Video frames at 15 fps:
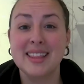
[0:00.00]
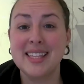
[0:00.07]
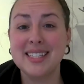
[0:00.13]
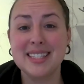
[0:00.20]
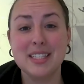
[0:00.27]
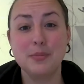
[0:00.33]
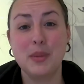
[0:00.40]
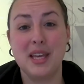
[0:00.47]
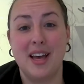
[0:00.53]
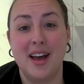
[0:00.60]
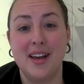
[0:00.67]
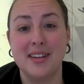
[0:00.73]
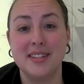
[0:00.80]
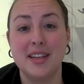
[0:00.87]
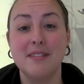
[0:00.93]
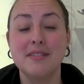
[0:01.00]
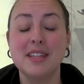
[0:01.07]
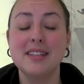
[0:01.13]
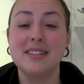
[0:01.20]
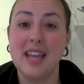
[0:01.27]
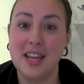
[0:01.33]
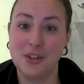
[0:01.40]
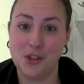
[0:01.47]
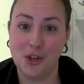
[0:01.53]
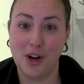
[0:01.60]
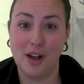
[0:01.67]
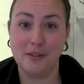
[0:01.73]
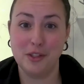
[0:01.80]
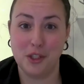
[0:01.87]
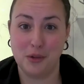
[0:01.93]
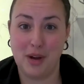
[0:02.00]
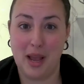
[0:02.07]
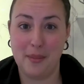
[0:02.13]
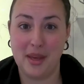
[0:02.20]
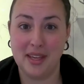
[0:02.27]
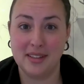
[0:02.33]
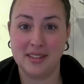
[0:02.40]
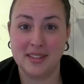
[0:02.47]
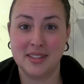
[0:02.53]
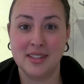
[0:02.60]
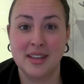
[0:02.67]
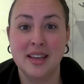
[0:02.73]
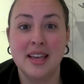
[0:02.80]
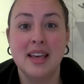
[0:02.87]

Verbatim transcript: This is because of the nature of ceramics.